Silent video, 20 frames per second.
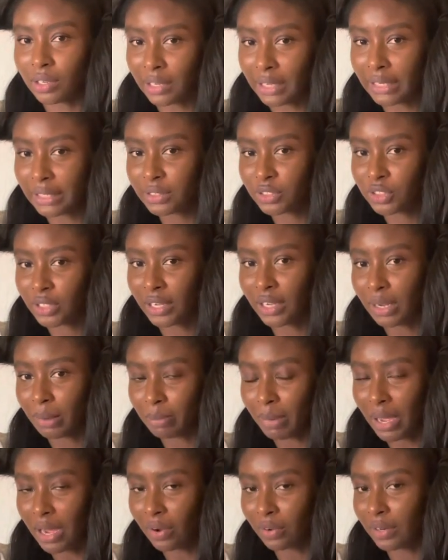like shake them
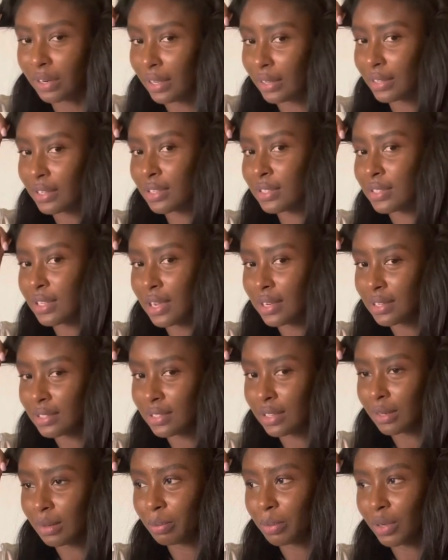out and this side is
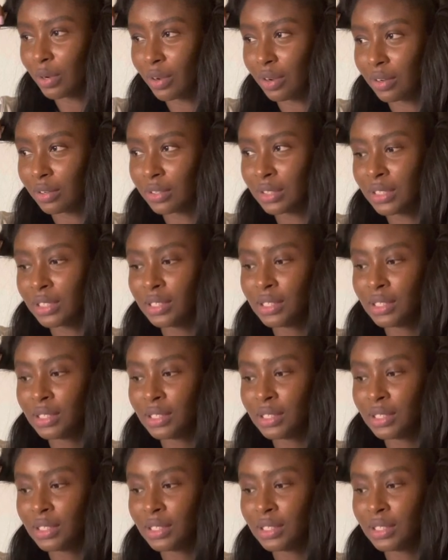going to be all